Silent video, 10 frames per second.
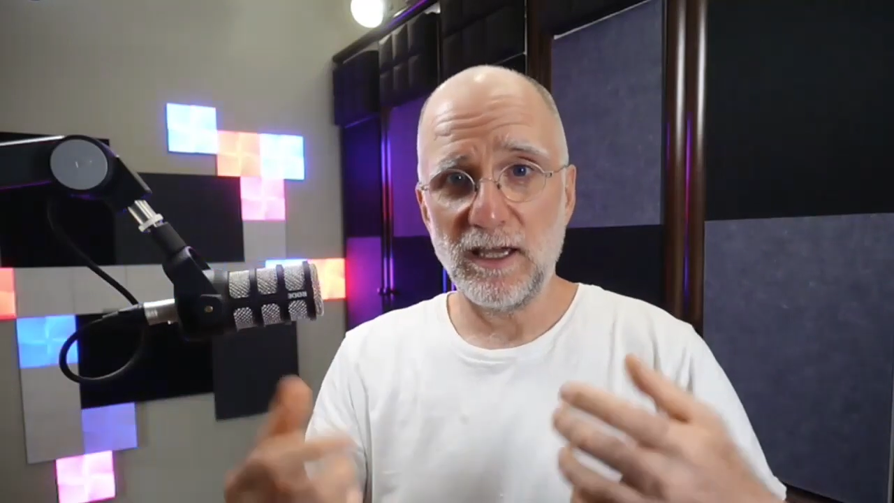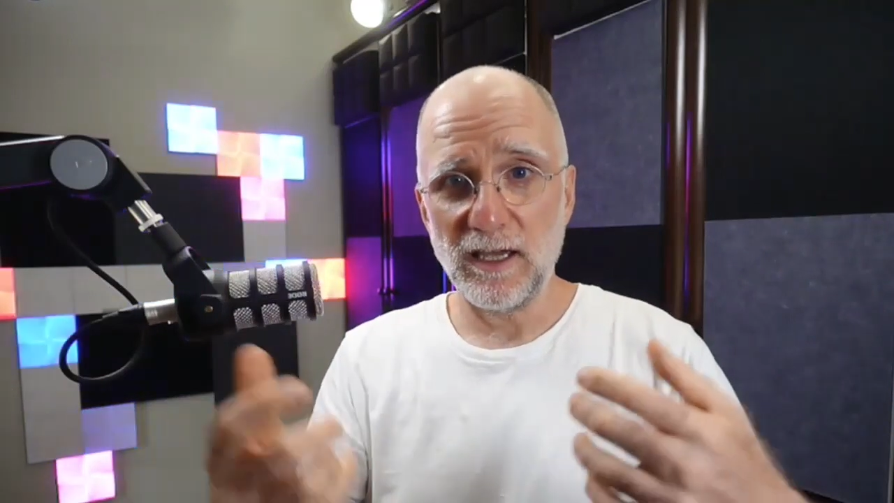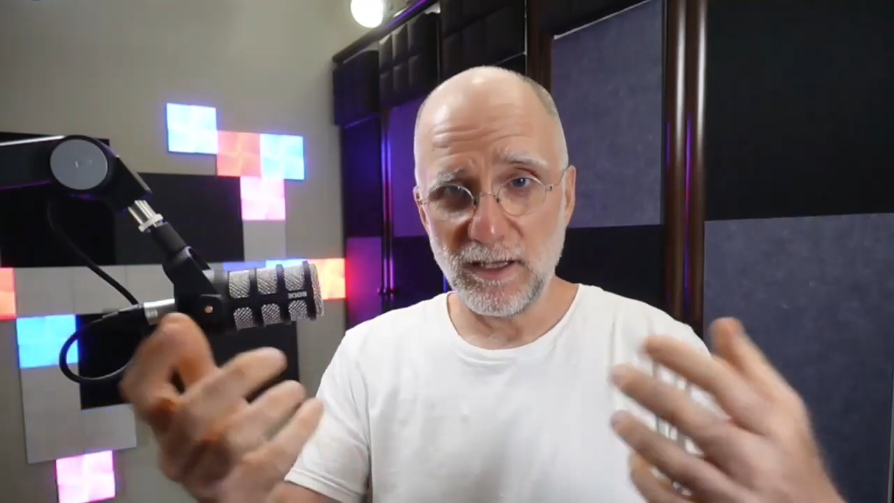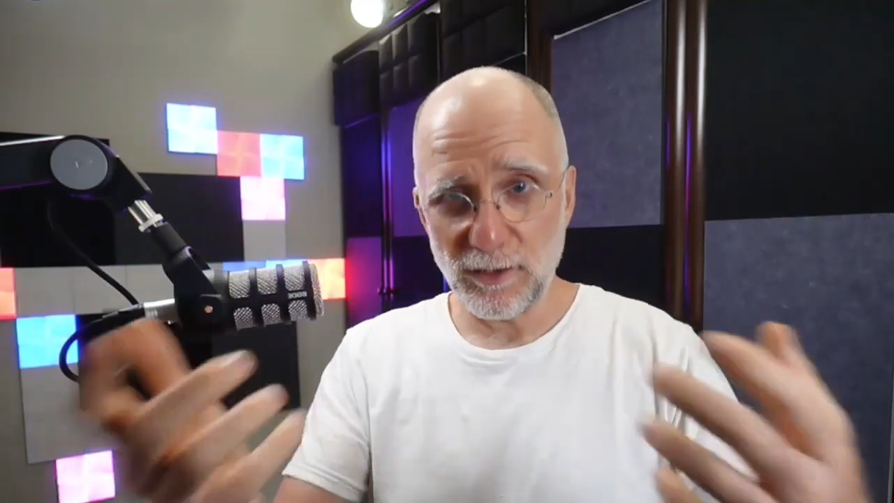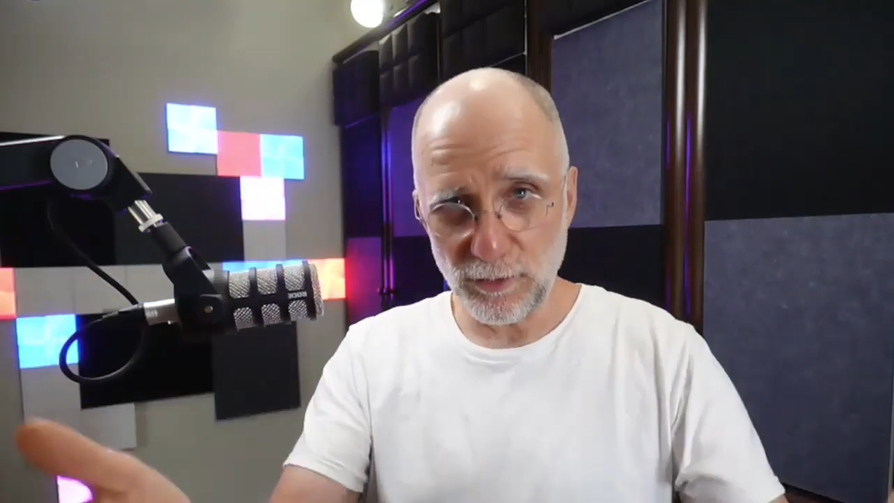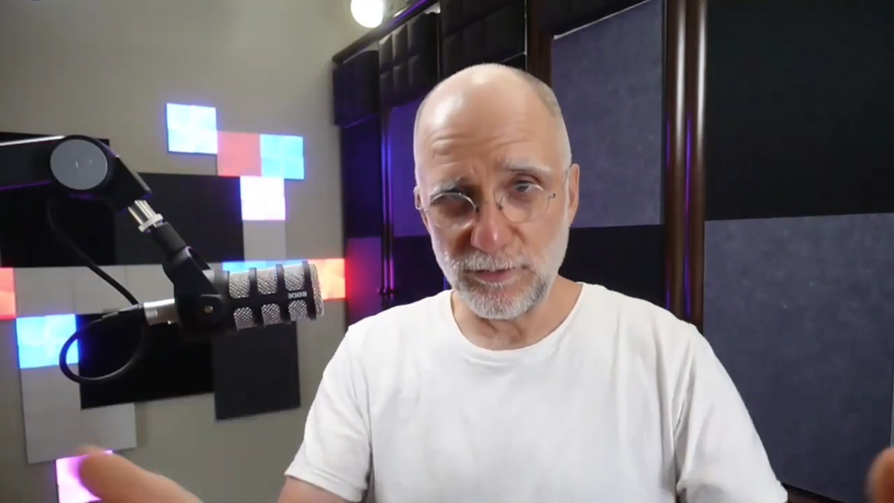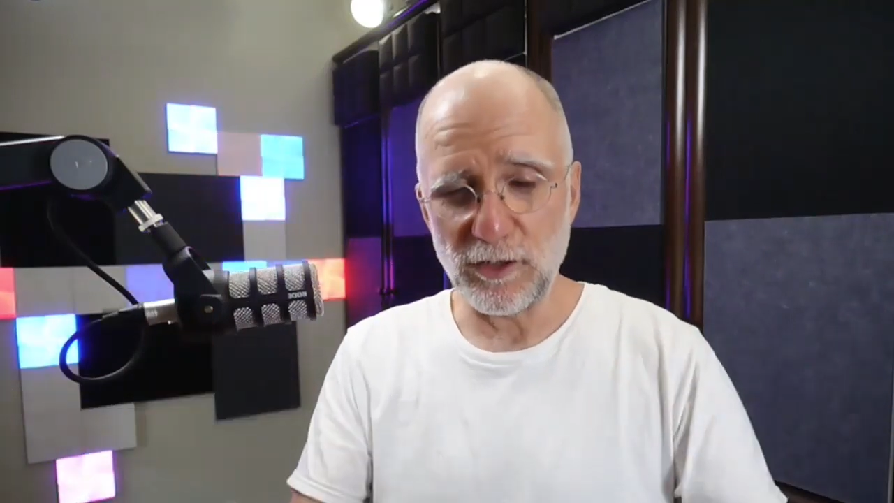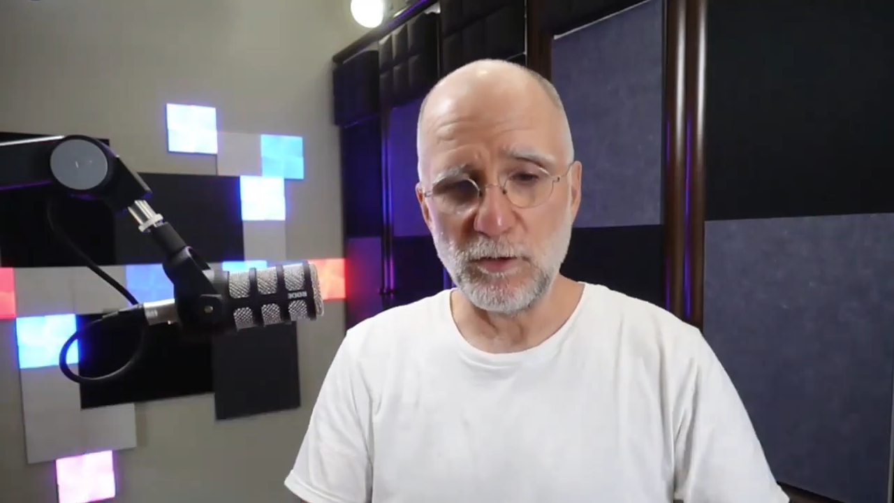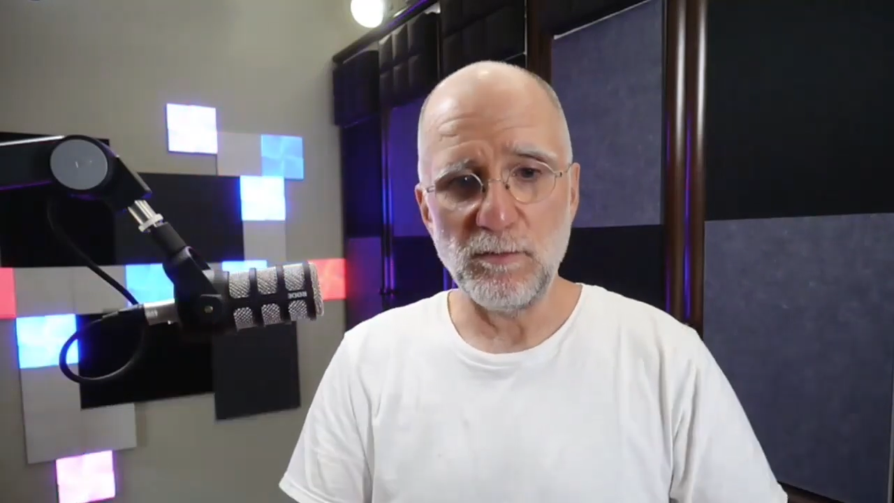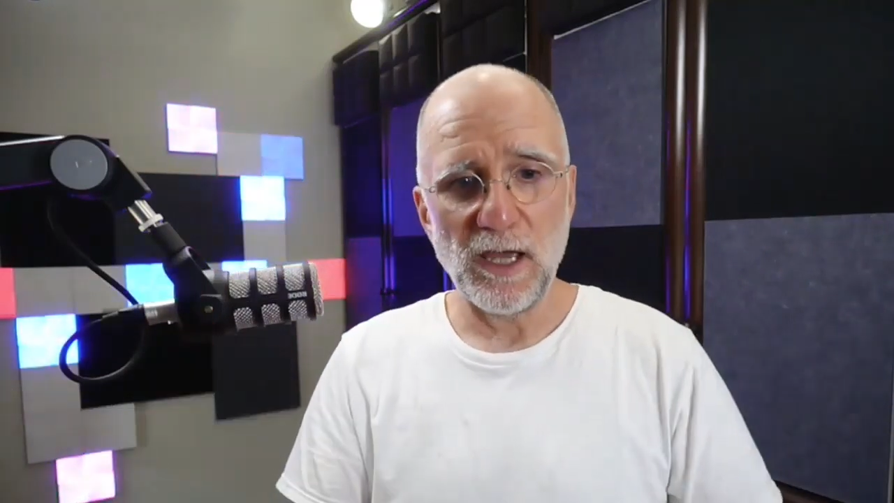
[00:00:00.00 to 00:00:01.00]
through
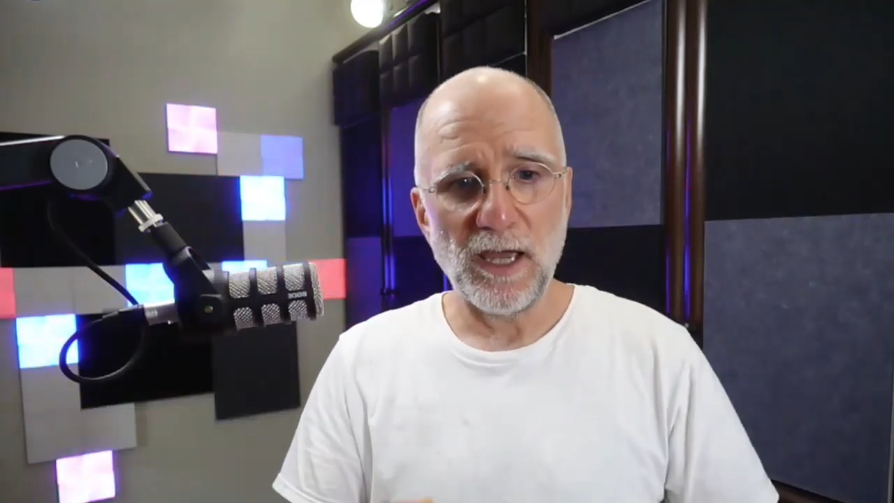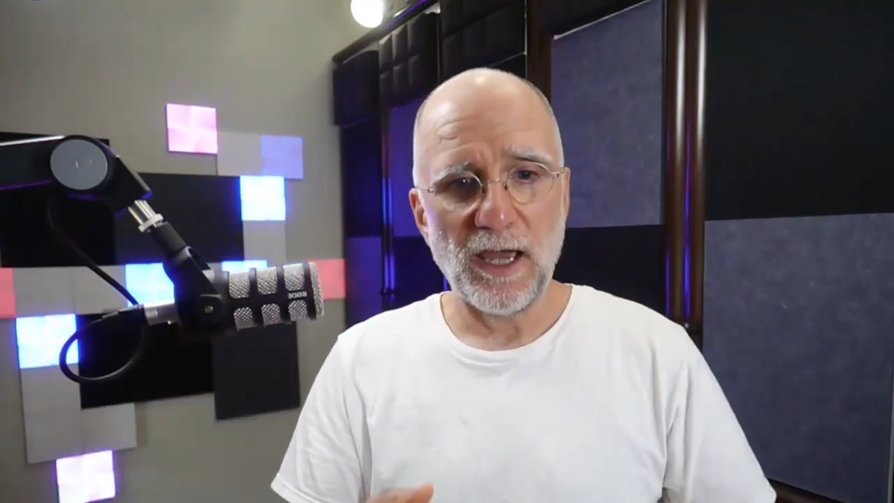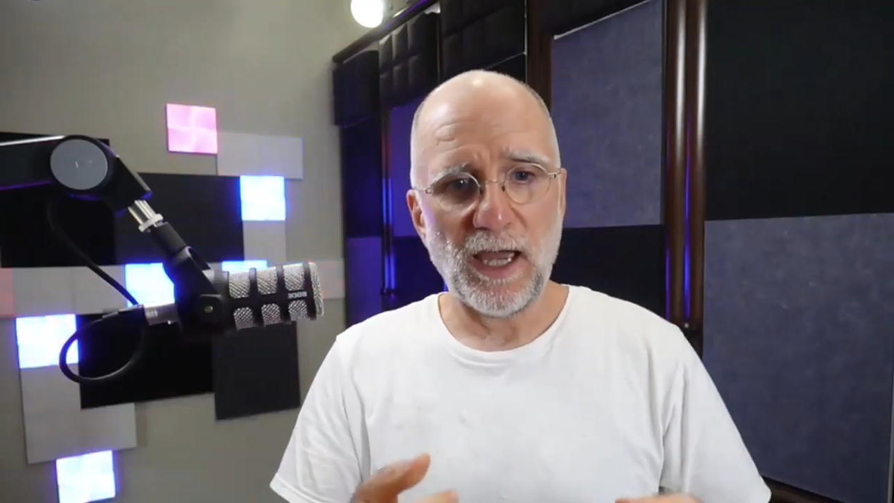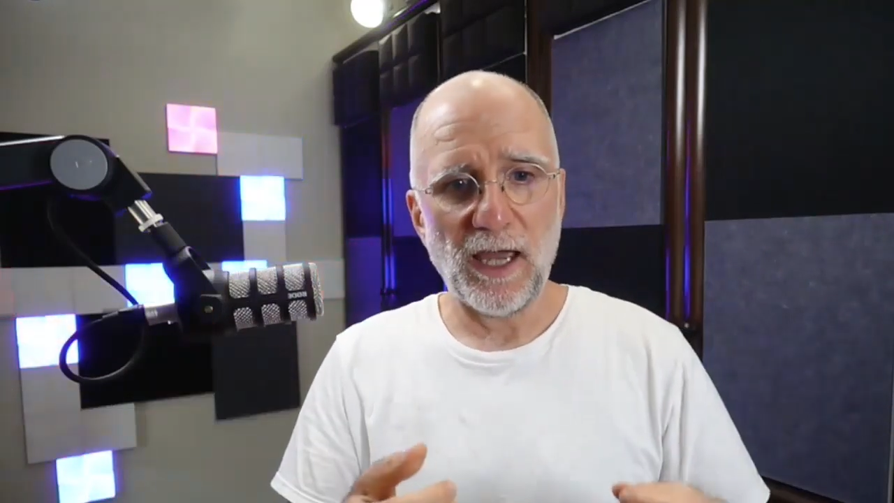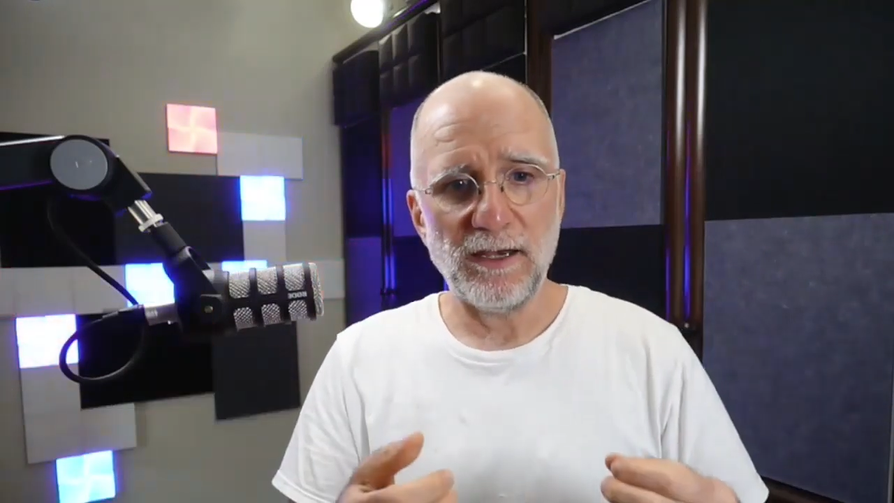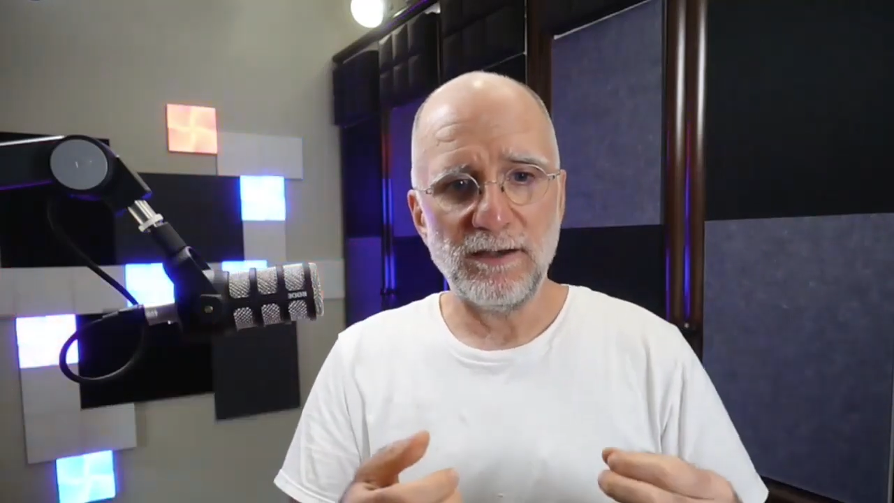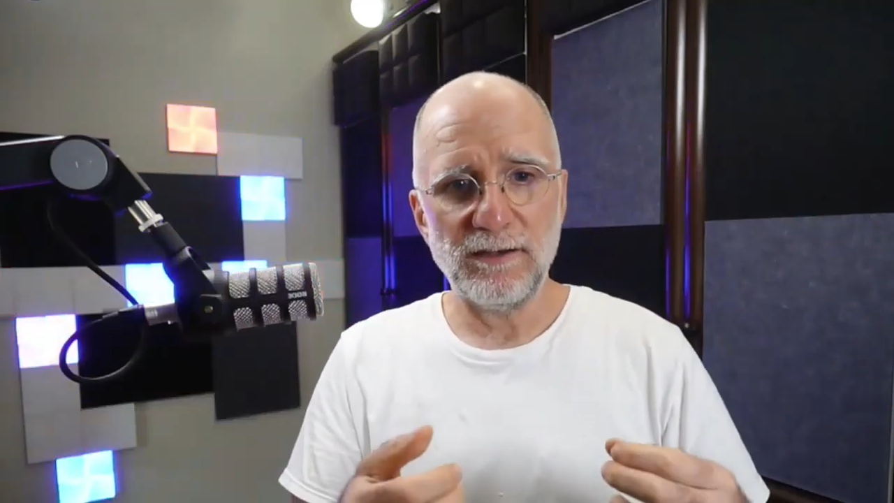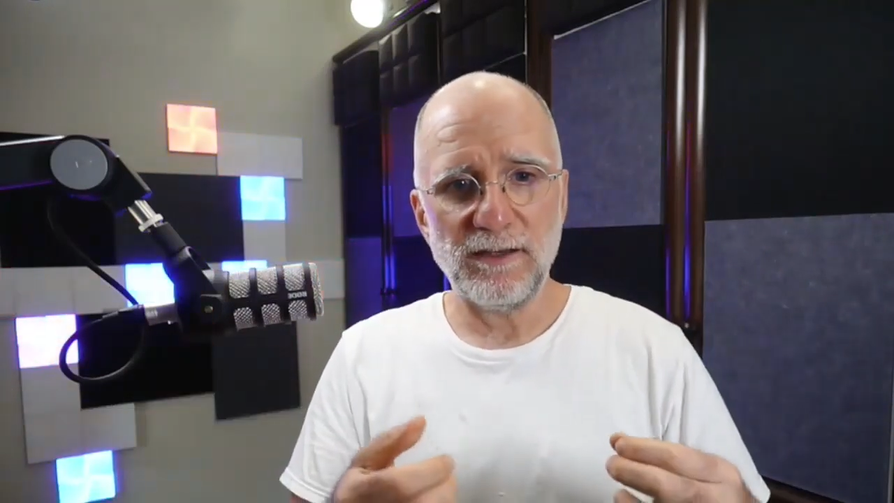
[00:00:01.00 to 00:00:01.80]
Zoom, and